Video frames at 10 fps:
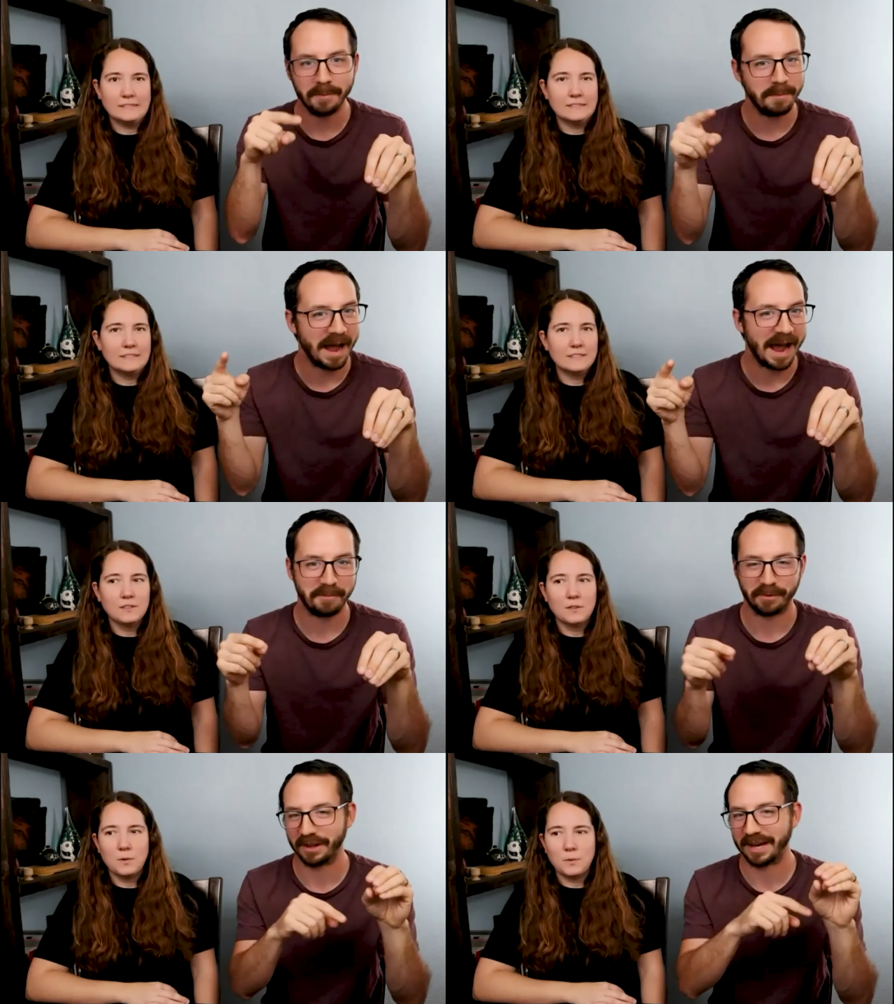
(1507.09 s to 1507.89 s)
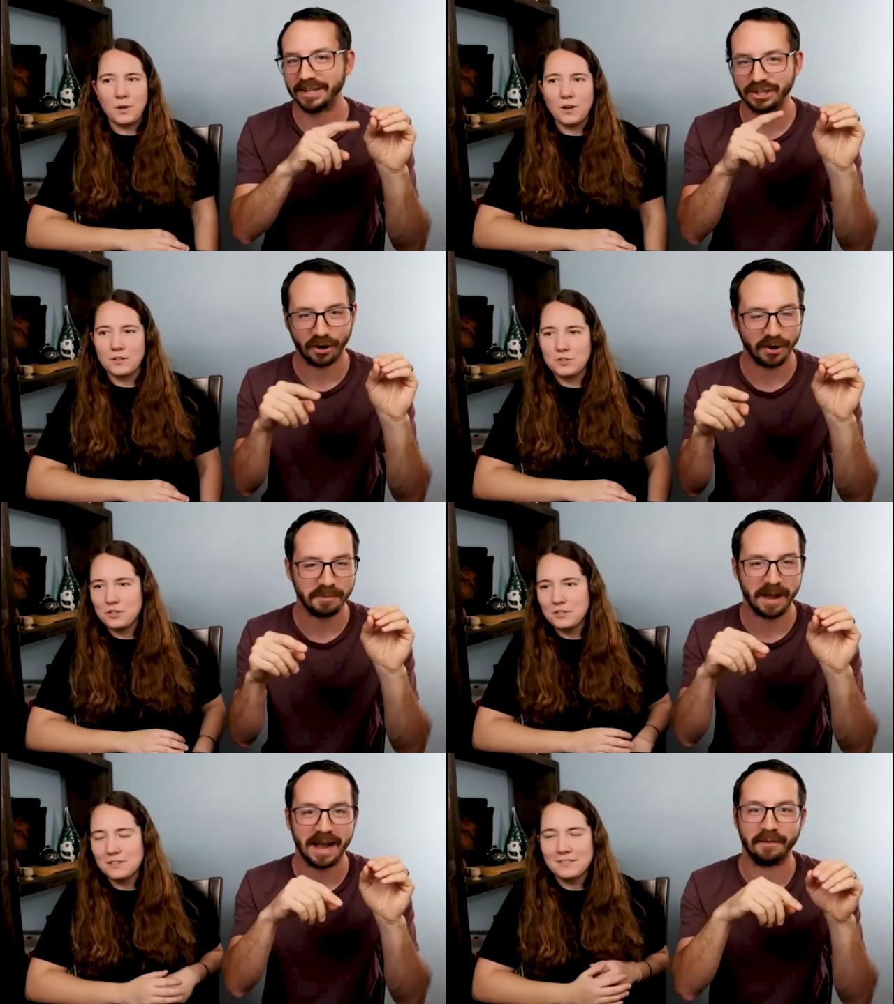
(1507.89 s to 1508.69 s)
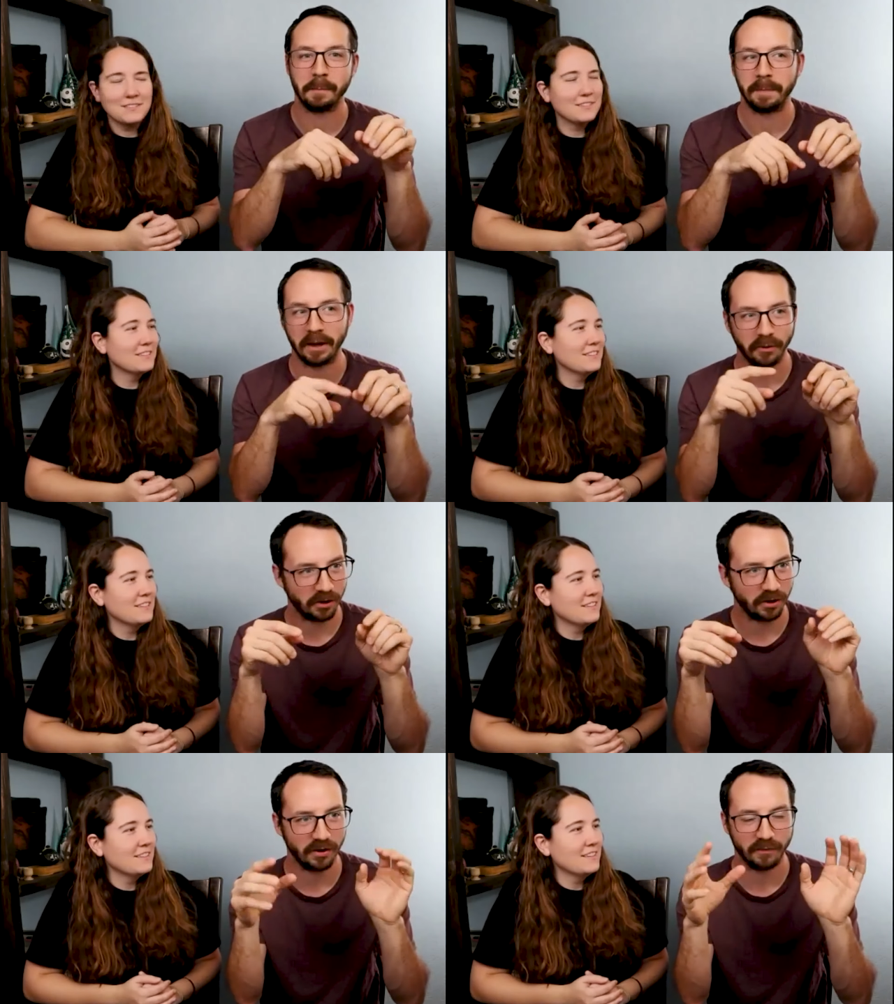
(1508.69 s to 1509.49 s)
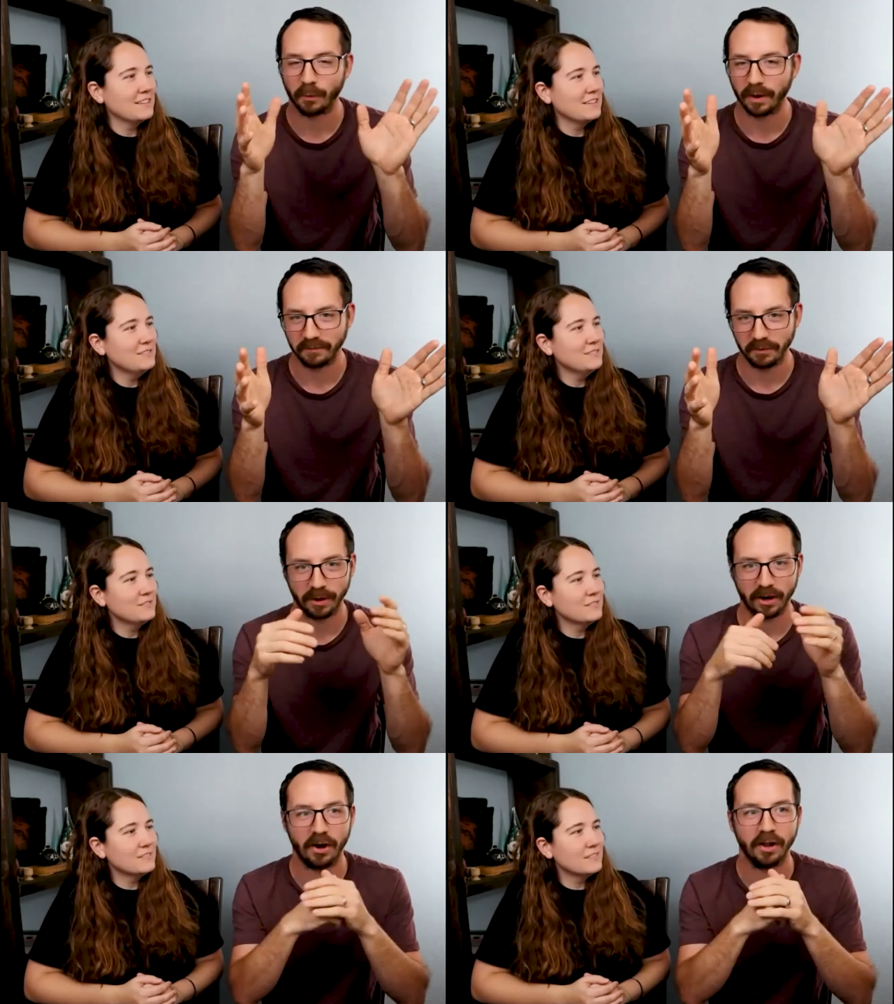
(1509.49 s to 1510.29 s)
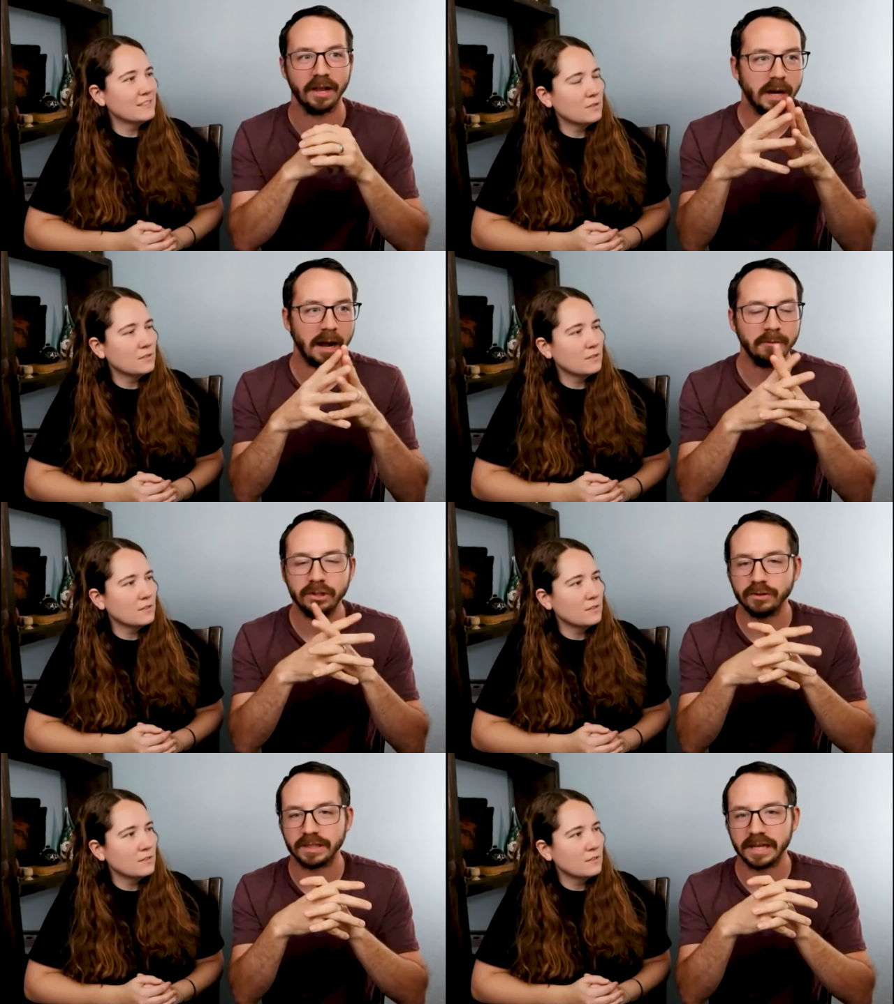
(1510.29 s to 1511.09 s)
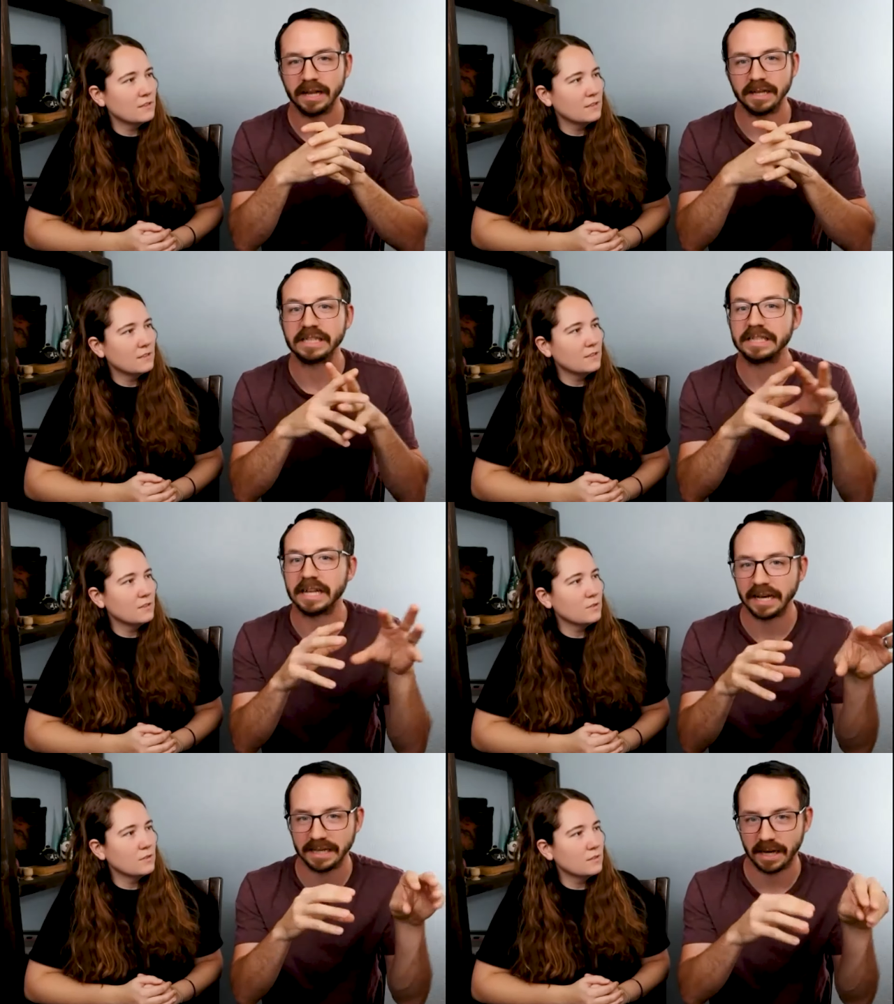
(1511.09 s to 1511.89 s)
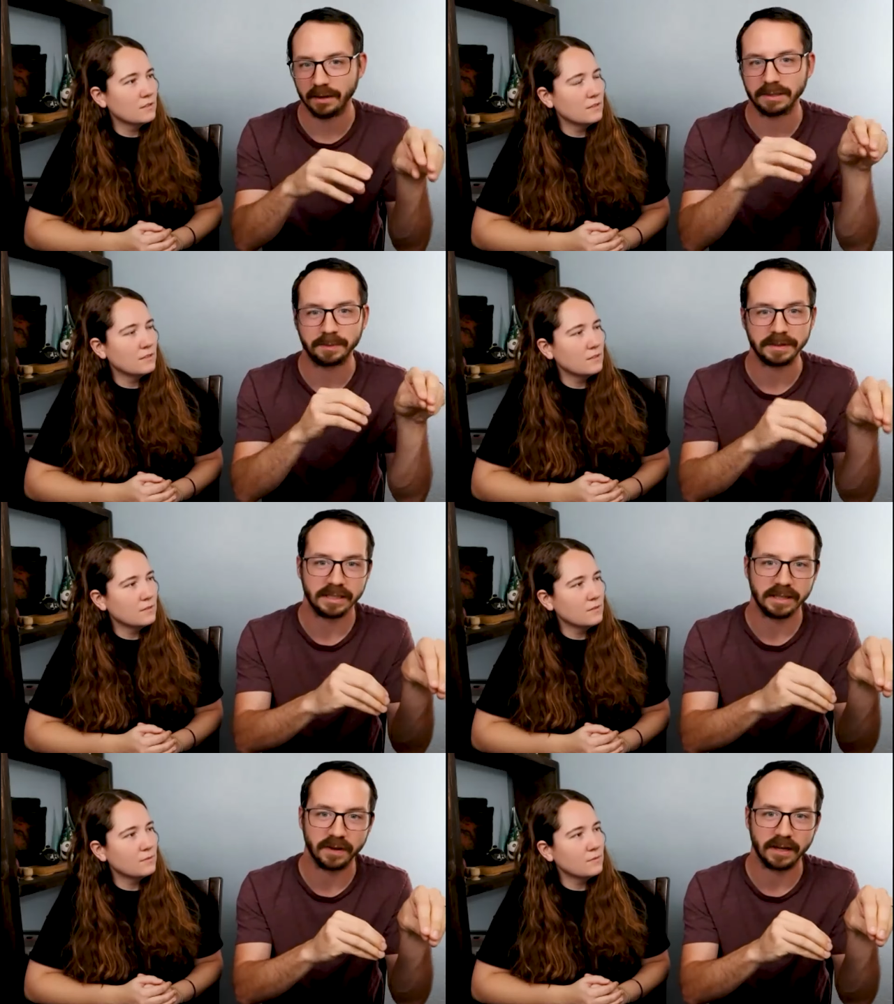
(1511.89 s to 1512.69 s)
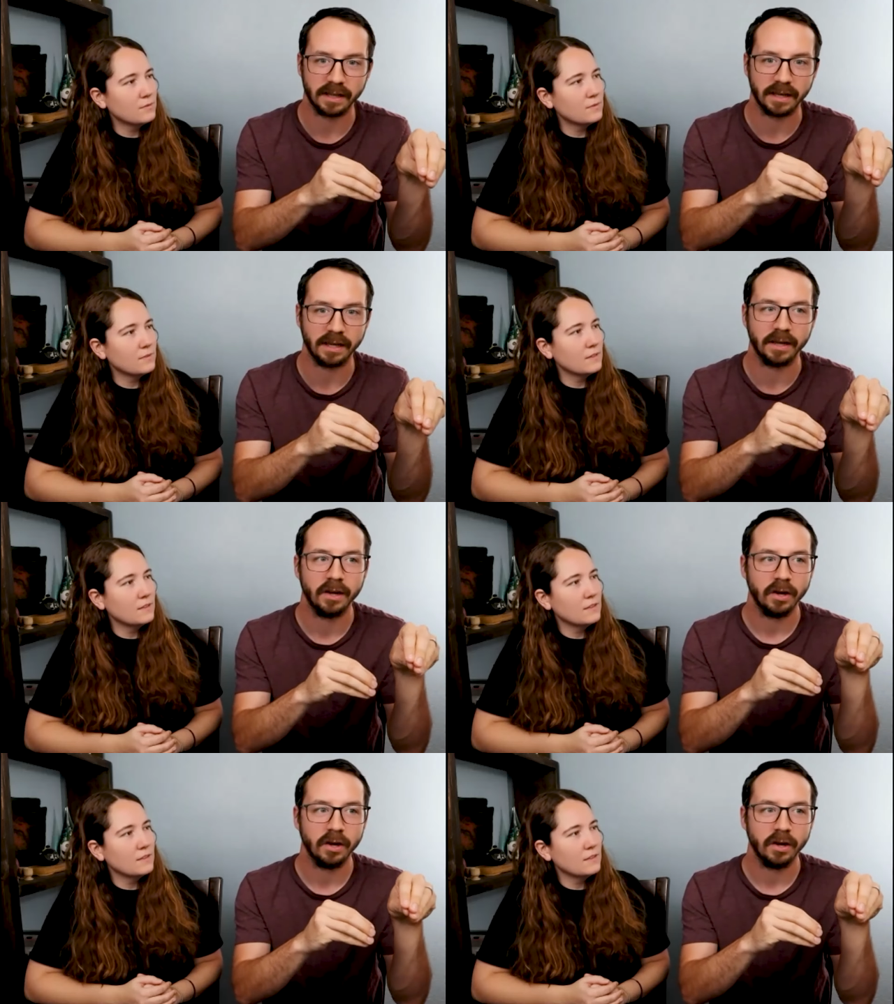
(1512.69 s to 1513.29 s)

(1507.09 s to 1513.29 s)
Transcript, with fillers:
Speaker 1: map or like a chart map, a bell curve or whatever you want to call it, how would you say the study time specifically